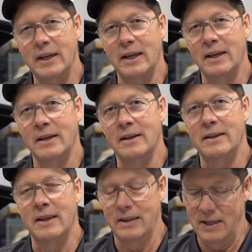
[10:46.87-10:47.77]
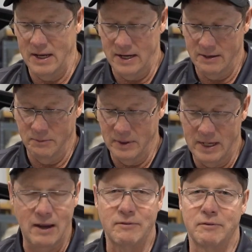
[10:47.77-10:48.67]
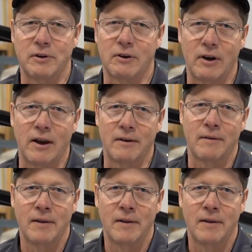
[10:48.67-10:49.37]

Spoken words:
and then we have to figure out